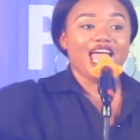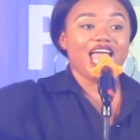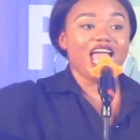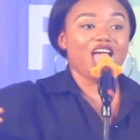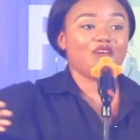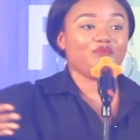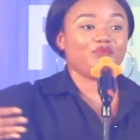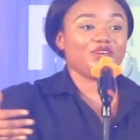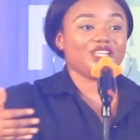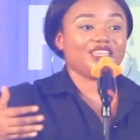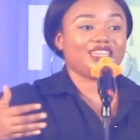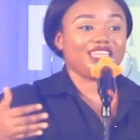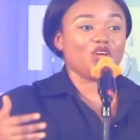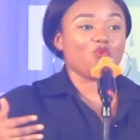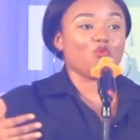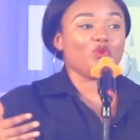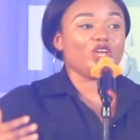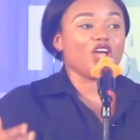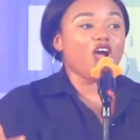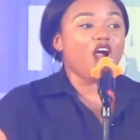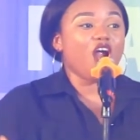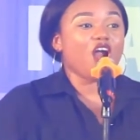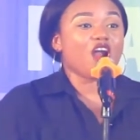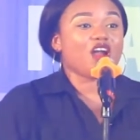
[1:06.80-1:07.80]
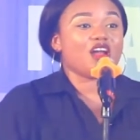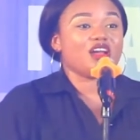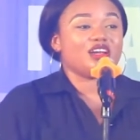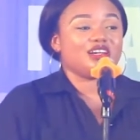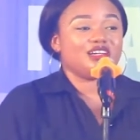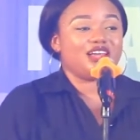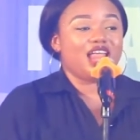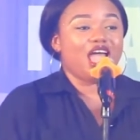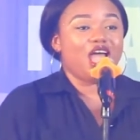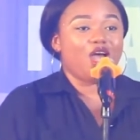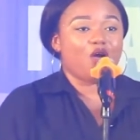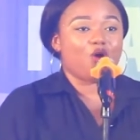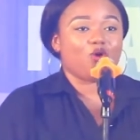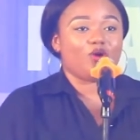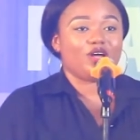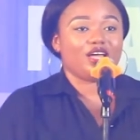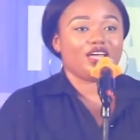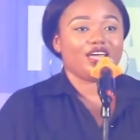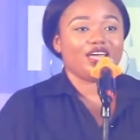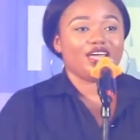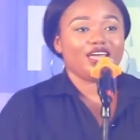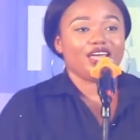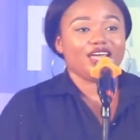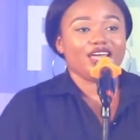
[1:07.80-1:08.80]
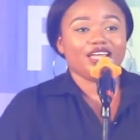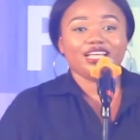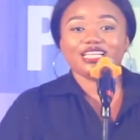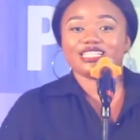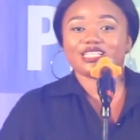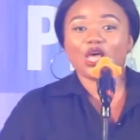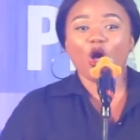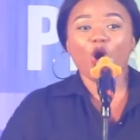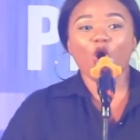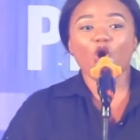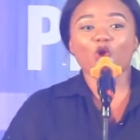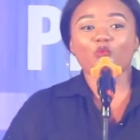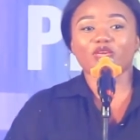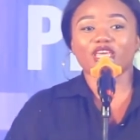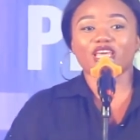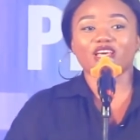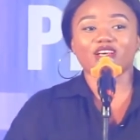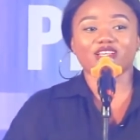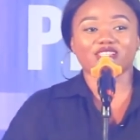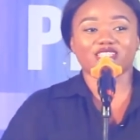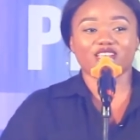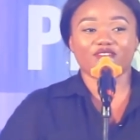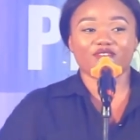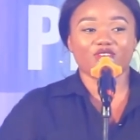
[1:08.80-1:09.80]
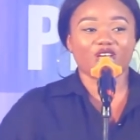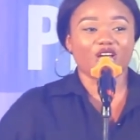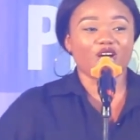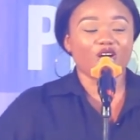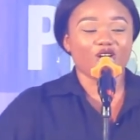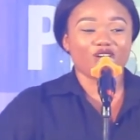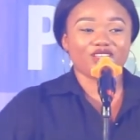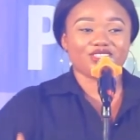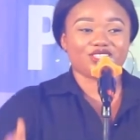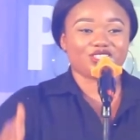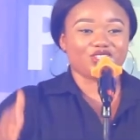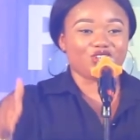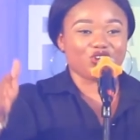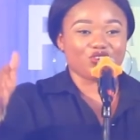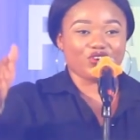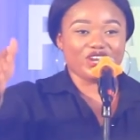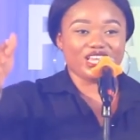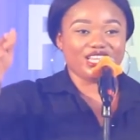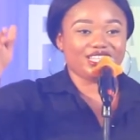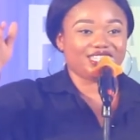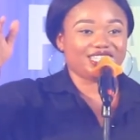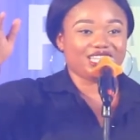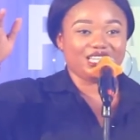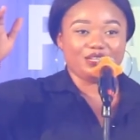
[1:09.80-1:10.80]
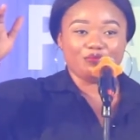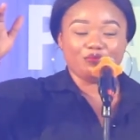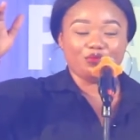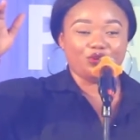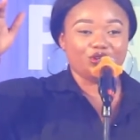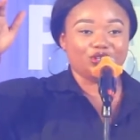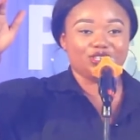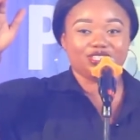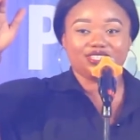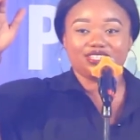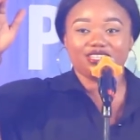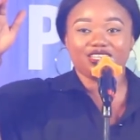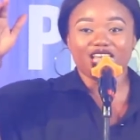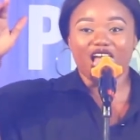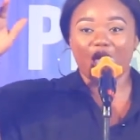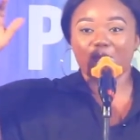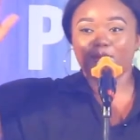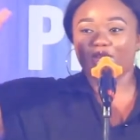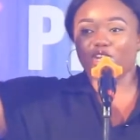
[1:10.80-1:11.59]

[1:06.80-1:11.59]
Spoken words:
everything we are now is all because of God's grace and mercy. How